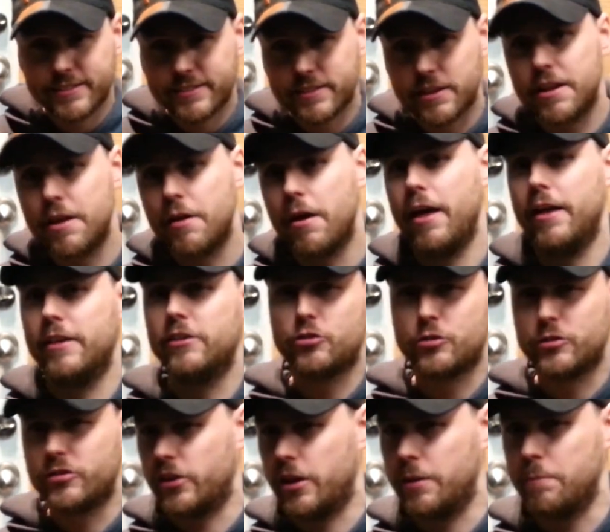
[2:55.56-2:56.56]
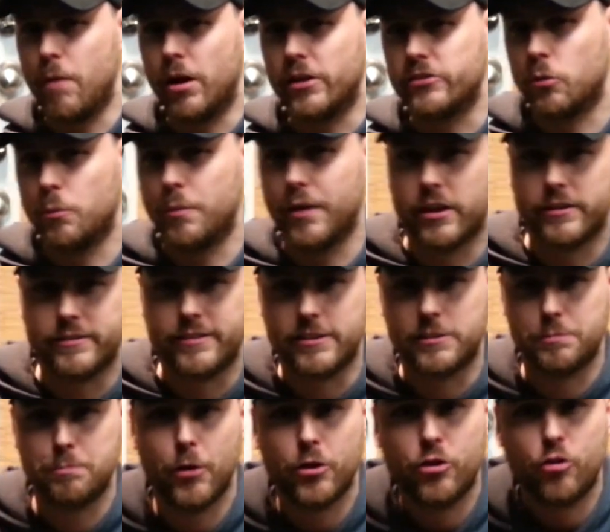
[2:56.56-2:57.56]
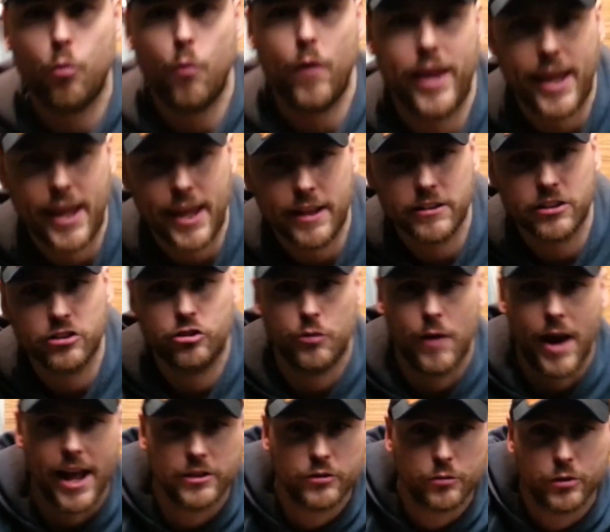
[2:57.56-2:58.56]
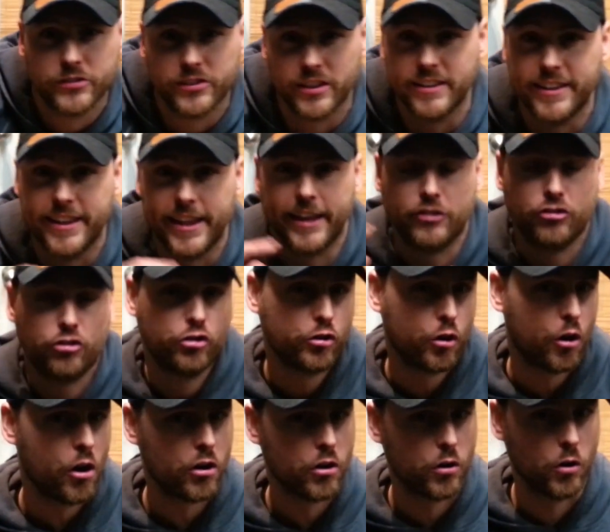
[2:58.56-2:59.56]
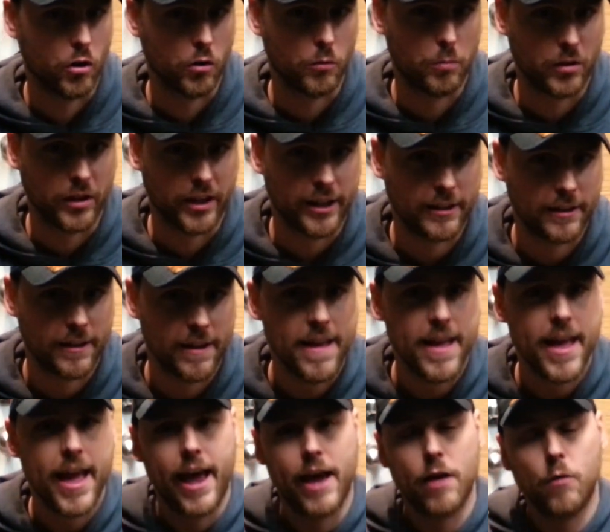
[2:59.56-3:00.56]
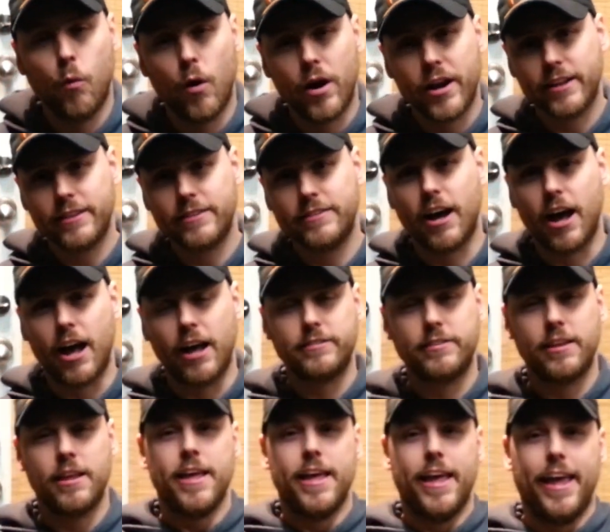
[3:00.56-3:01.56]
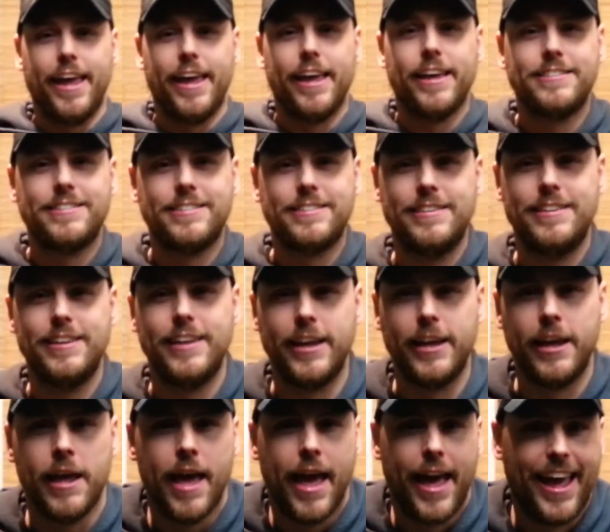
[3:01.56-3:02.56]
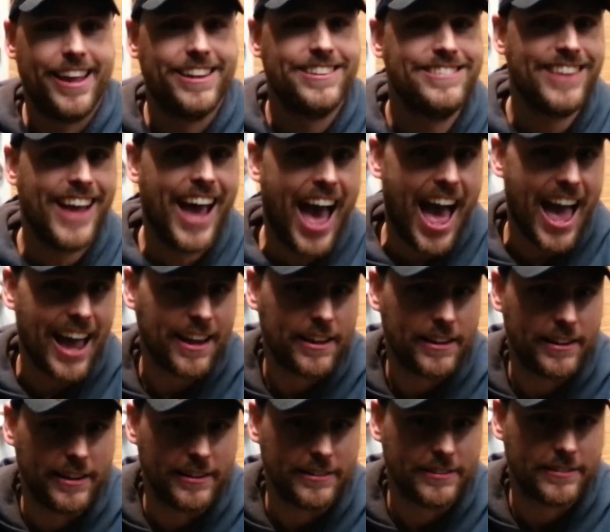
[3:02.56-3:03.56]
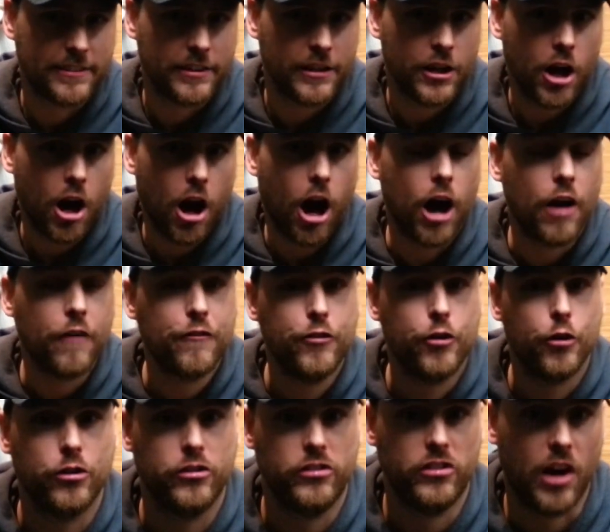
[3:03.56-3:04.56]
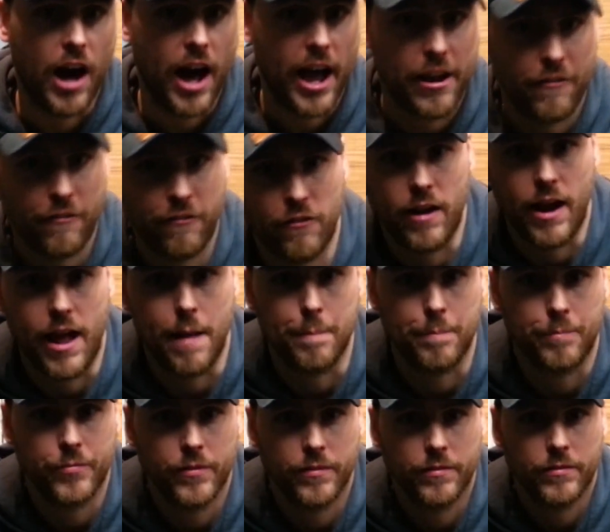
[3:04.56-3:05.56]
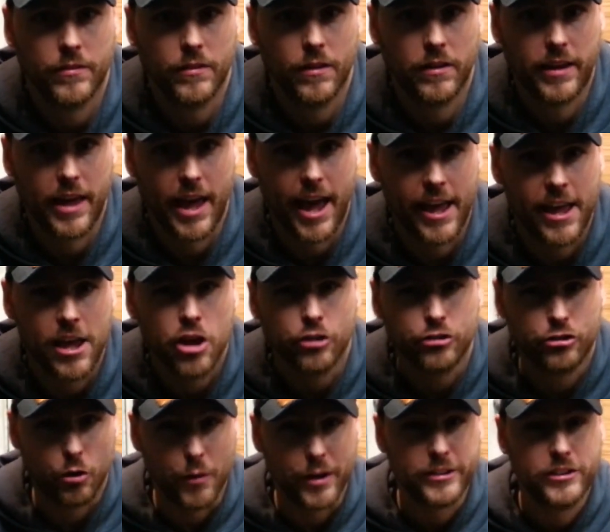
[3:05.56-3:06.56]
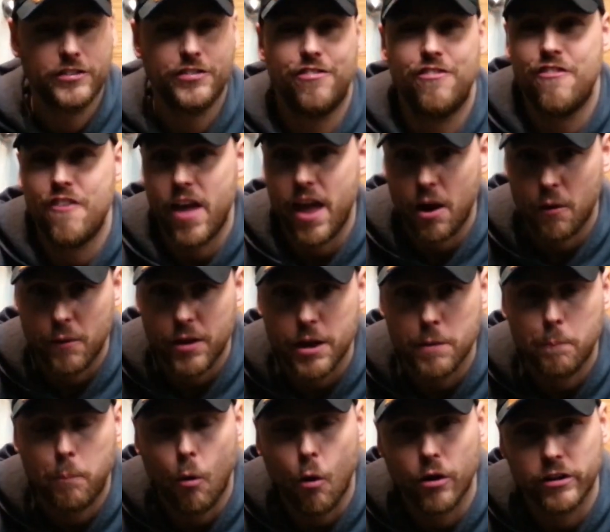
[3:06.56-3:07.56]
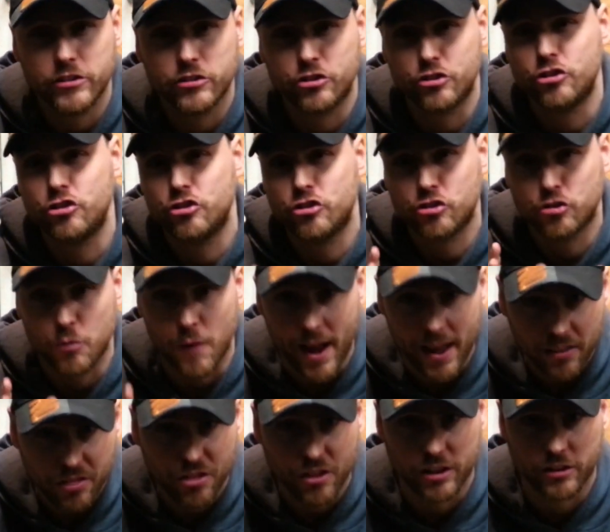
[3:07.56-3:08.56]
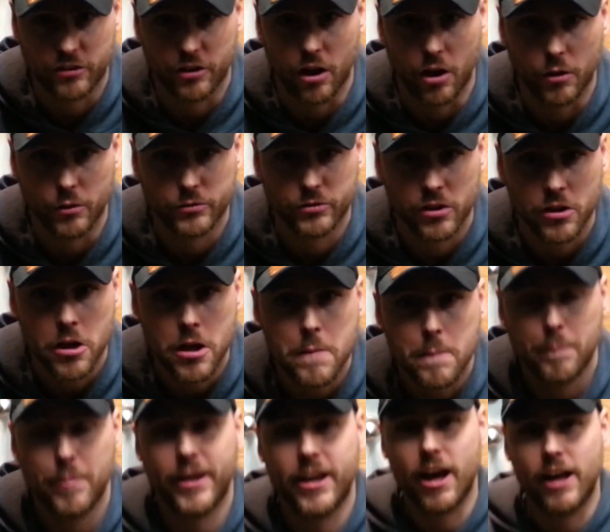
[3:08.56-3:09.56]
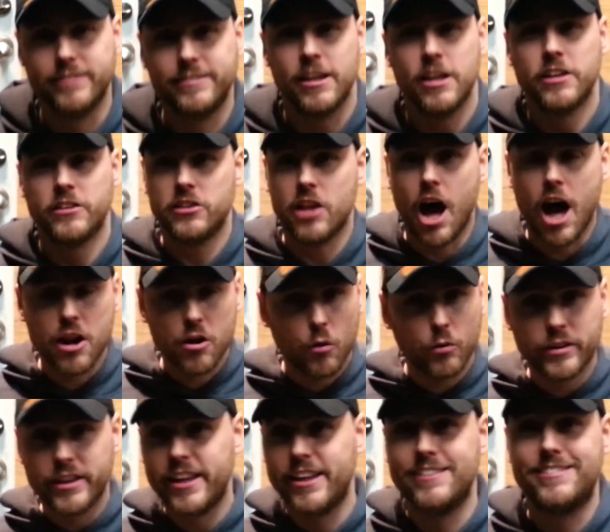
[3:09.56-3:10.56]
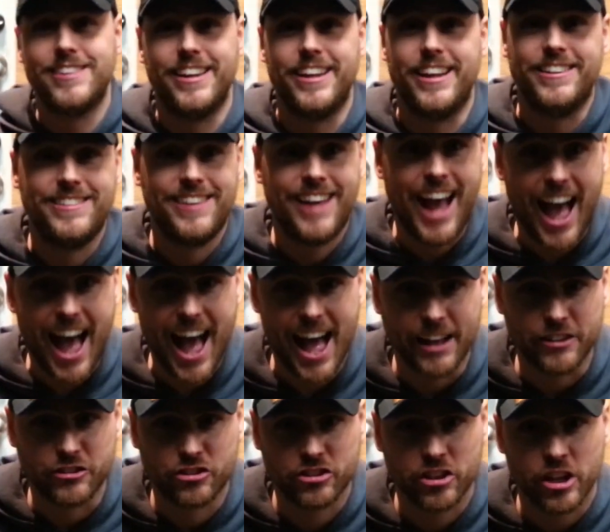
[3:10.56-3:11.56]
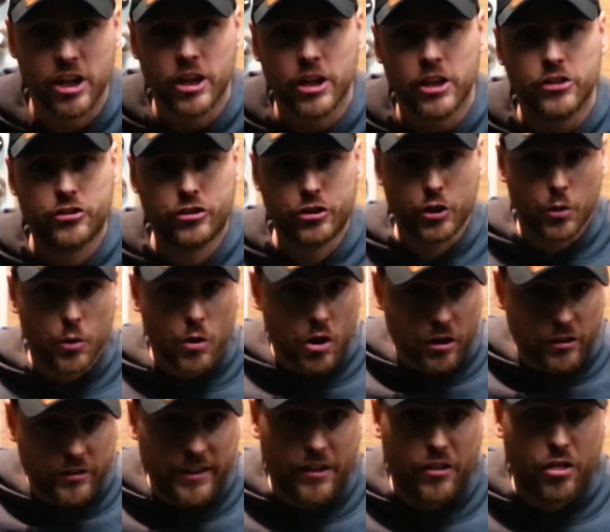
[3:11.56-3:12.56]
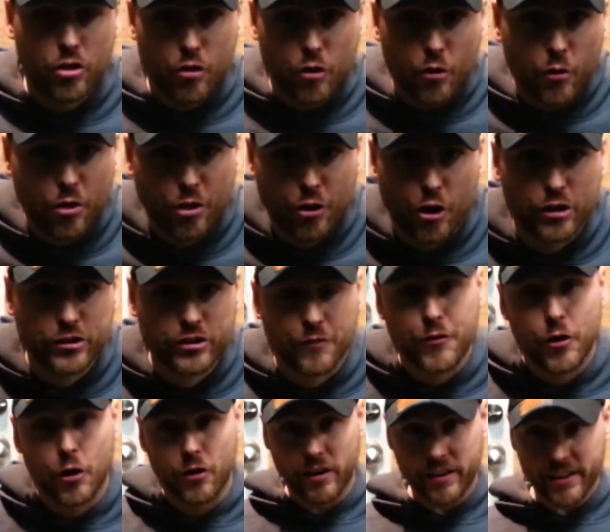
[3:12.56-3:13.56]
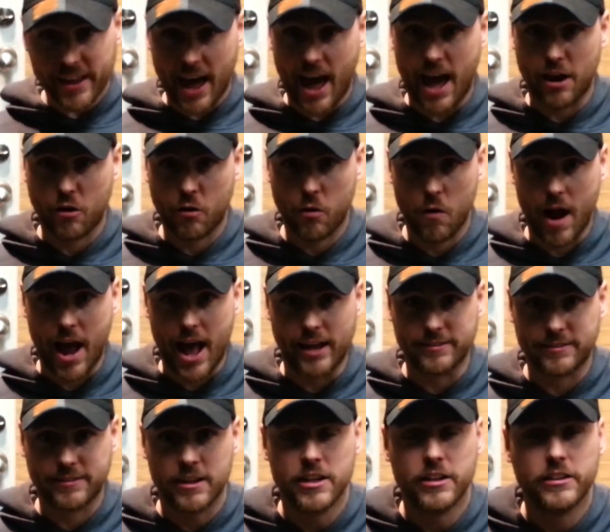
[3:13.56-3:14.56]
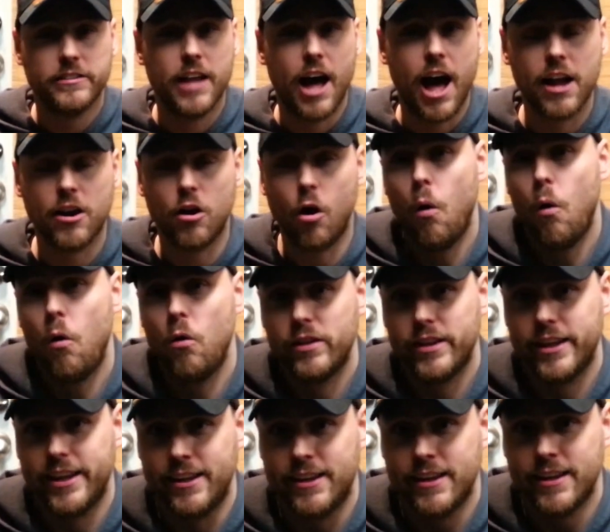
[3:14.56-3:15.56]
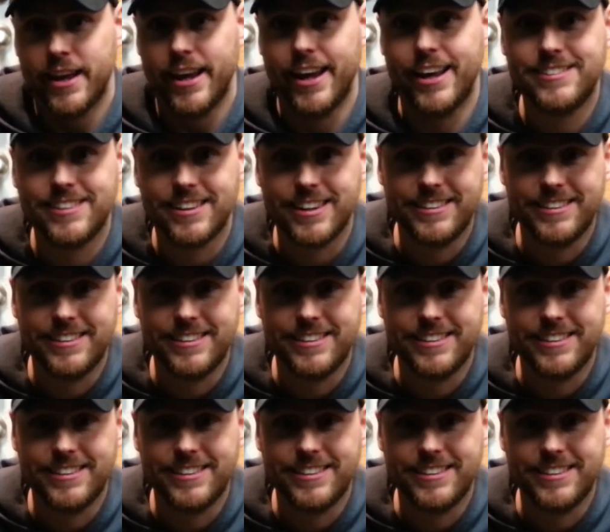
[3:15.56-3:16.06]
is an interesting muscle because it's between the transverse and the external oblique. And what it does, it's the antagonist of diaphragm. Okay? So it's very important to strengthen those because not only is it attached to the 2/3 of your iliac crest, not only is it